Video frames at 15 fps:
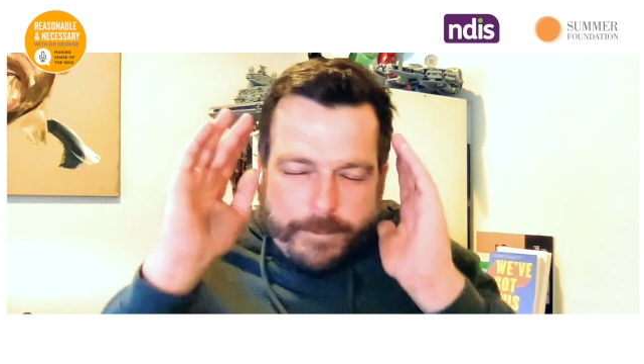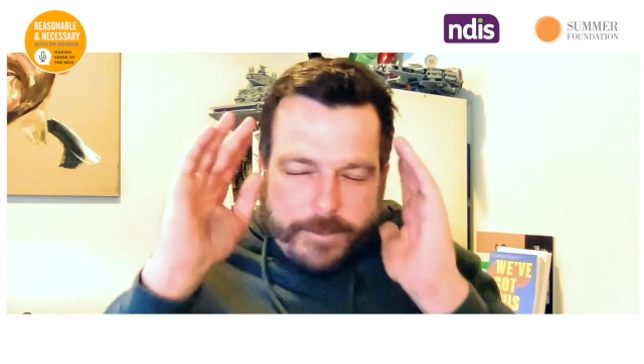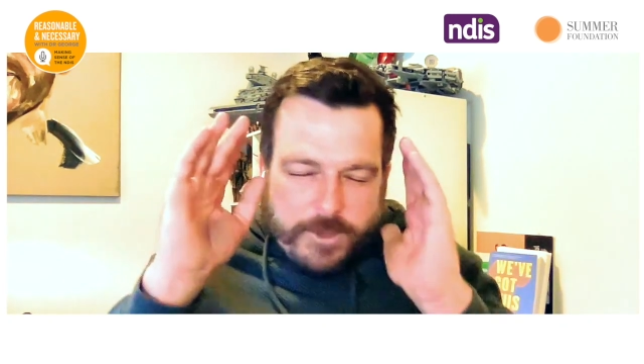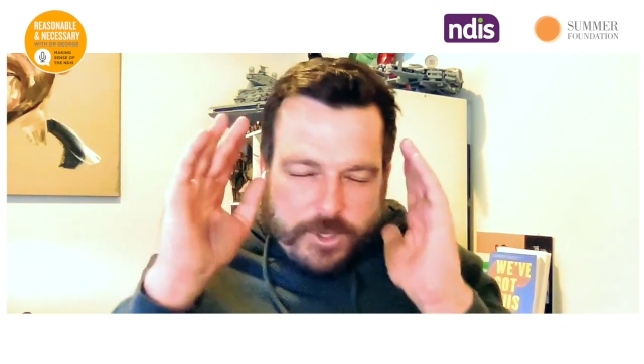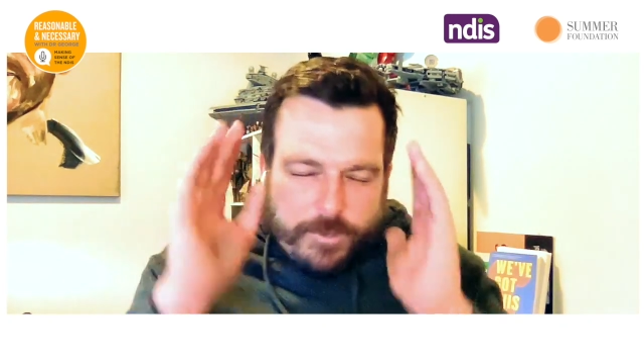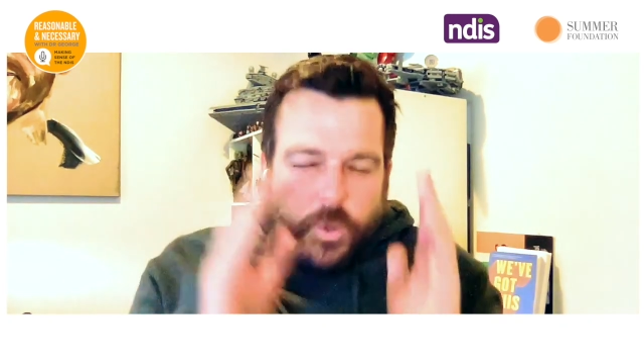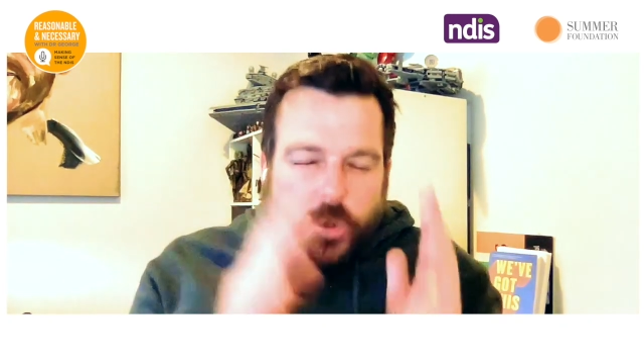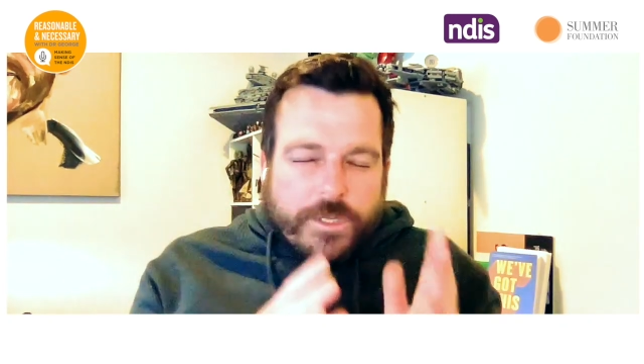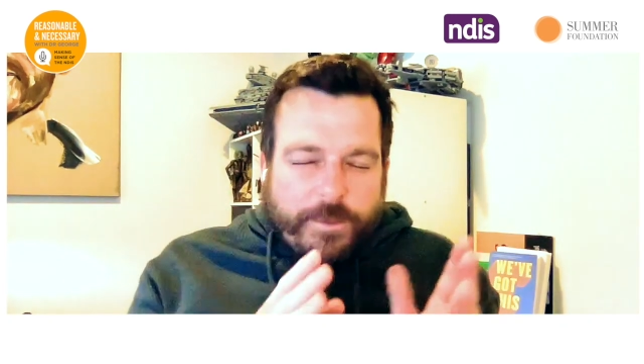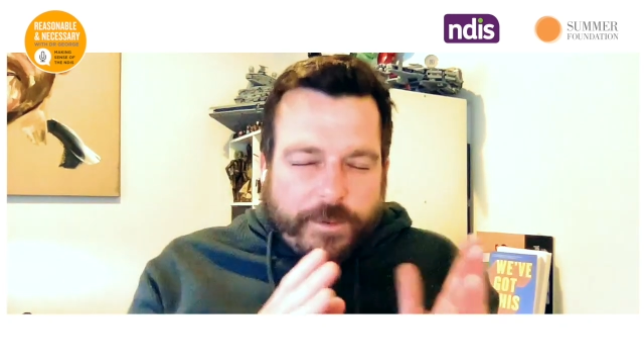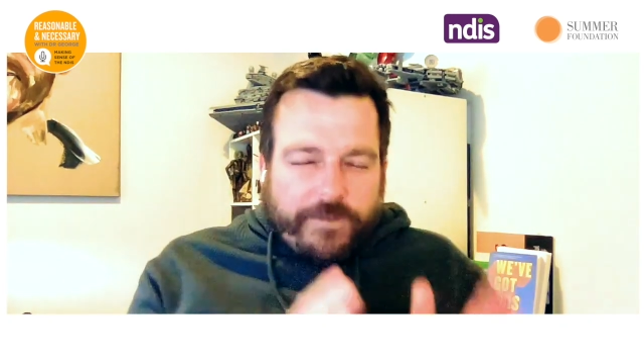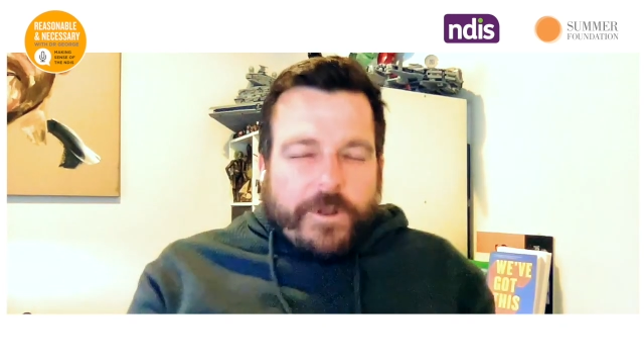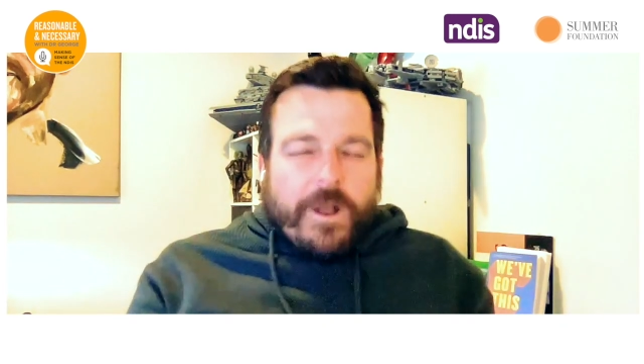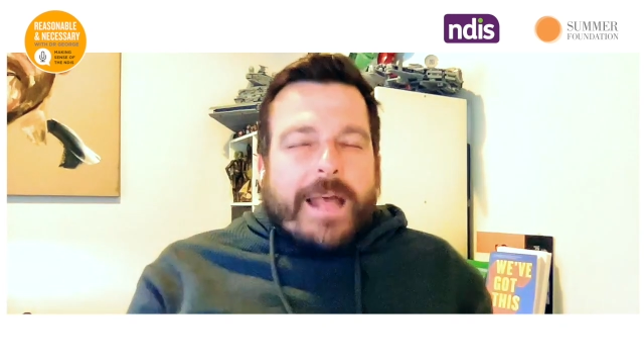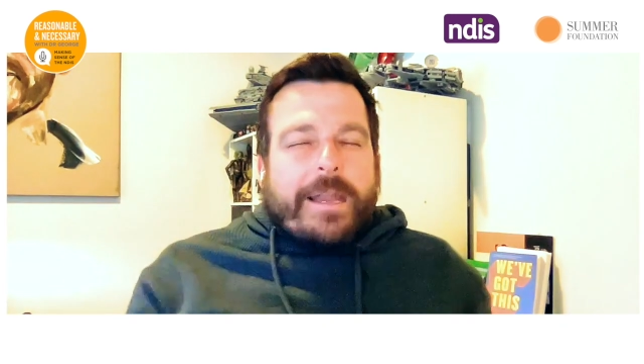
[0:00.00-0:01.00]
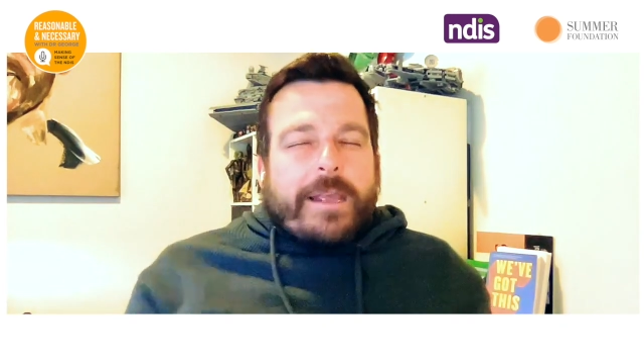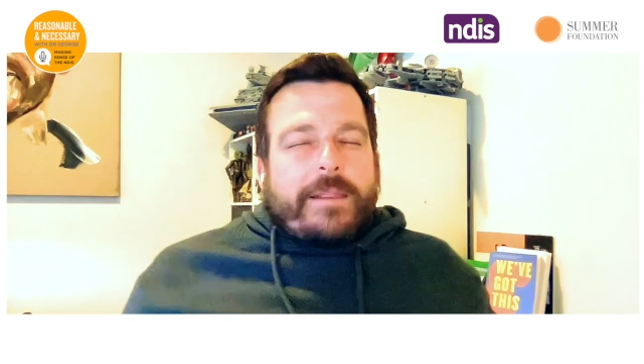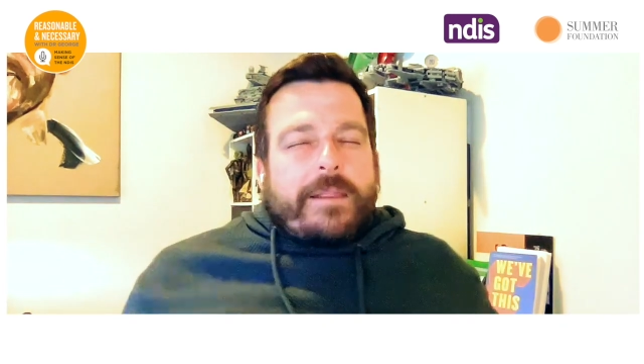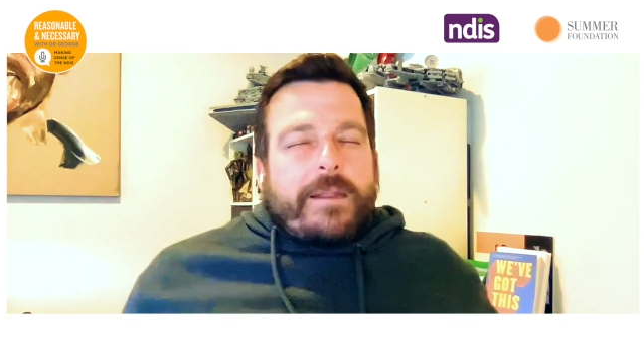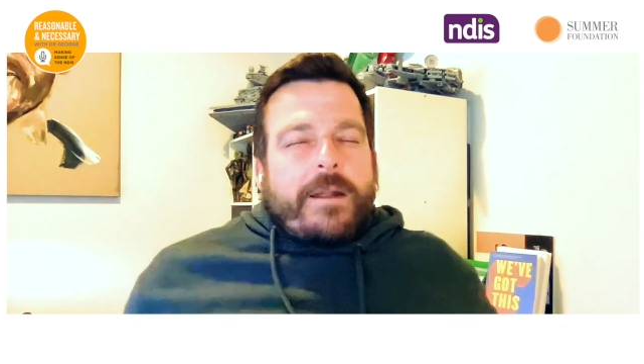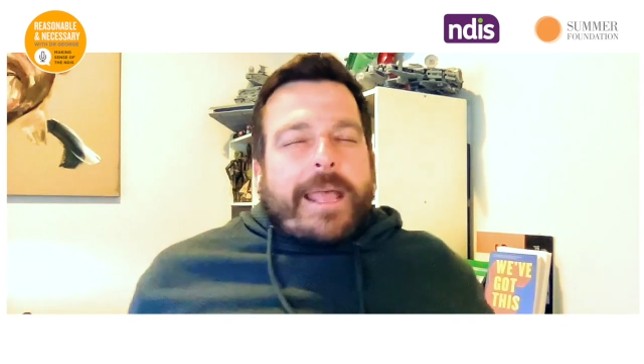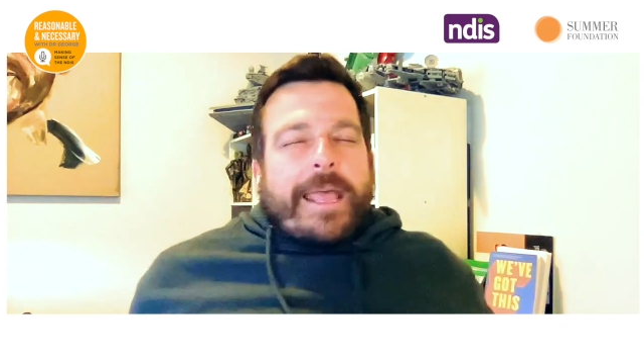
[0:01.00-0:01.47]
sports provider
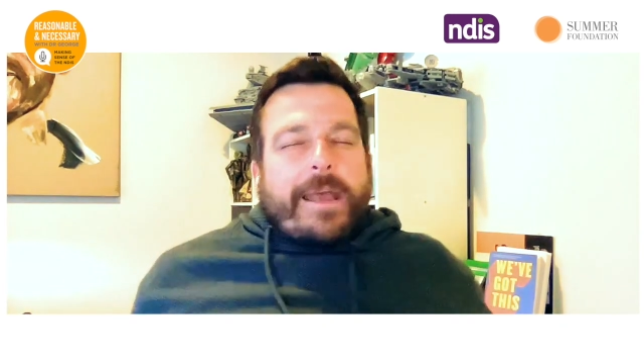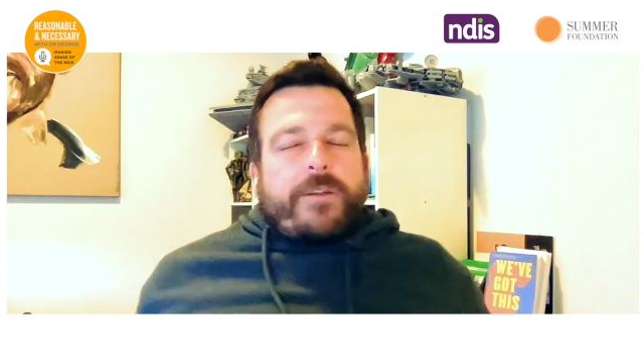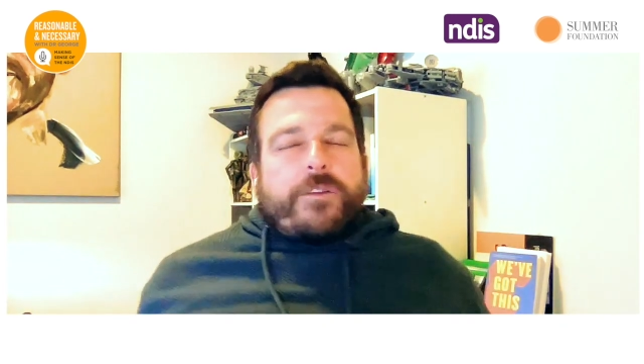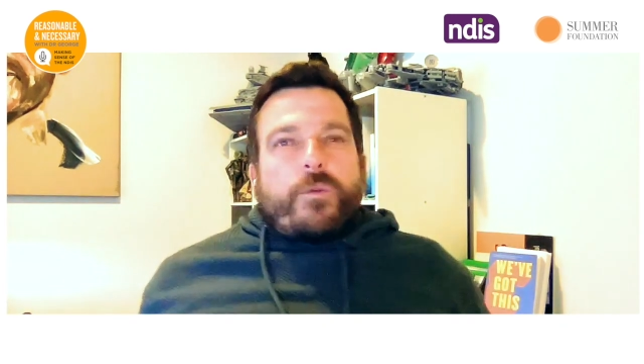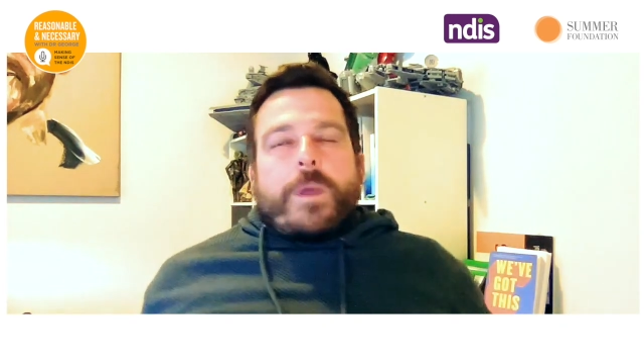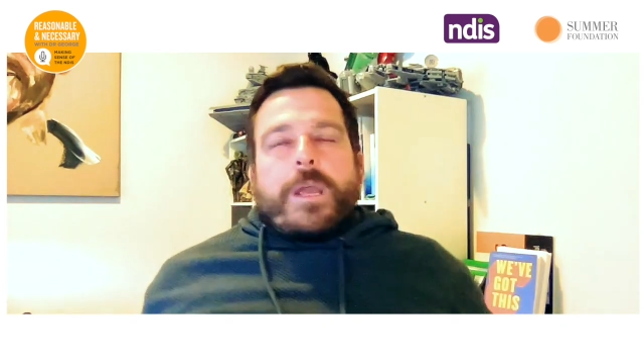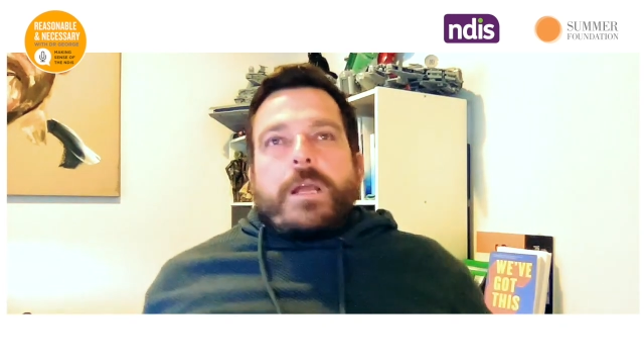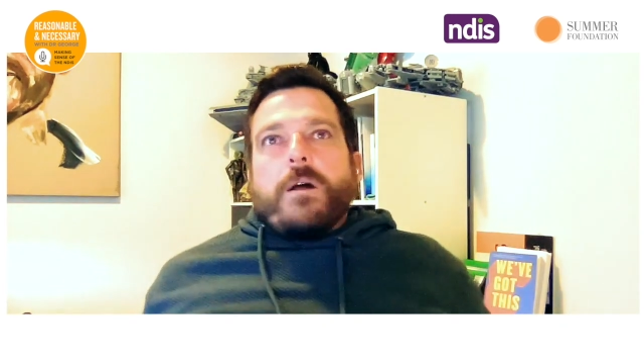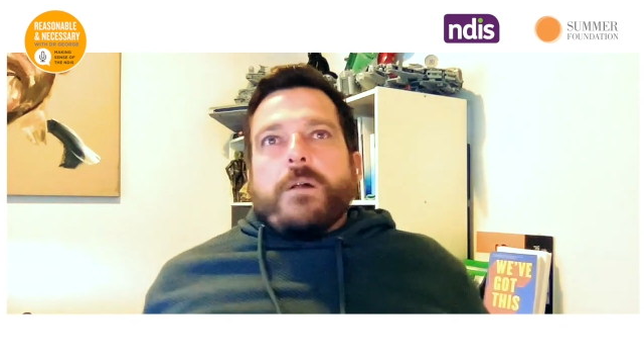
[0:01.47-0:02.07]
that I had a direct